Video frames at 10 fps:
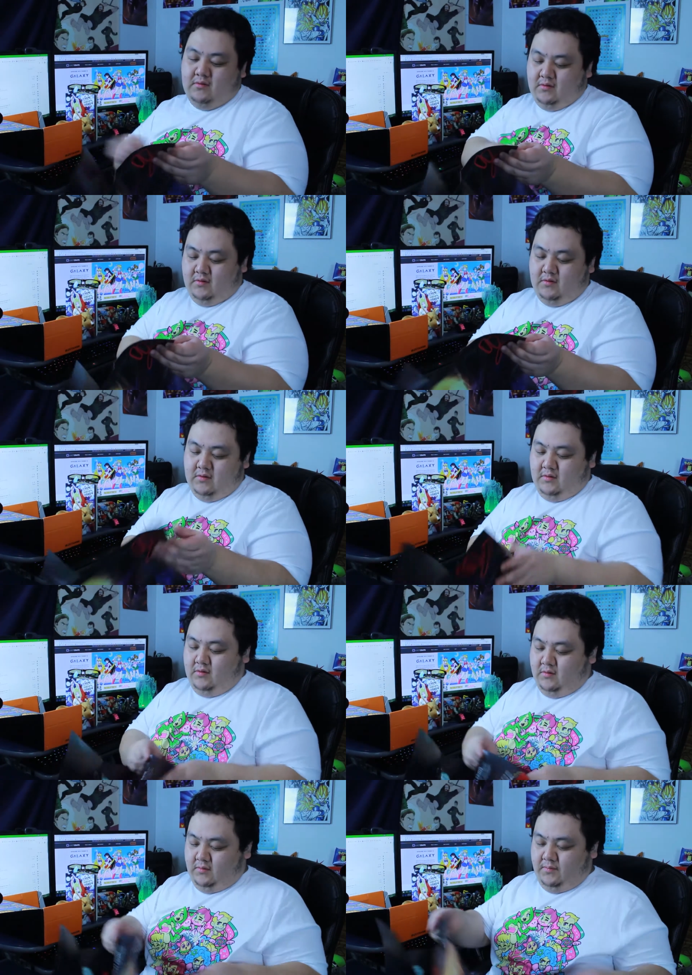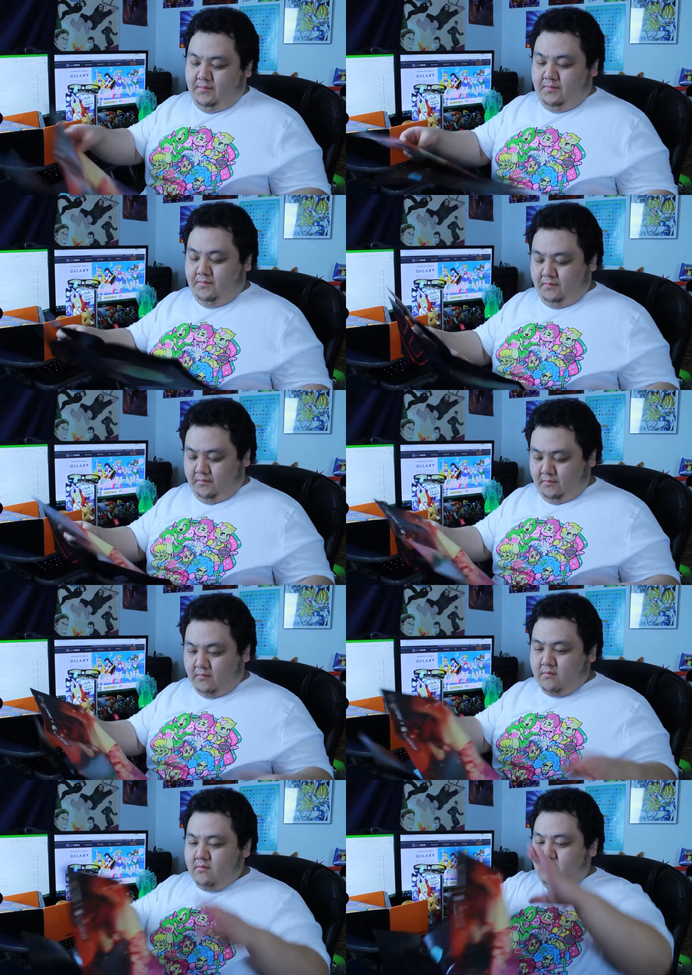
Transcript: (silence)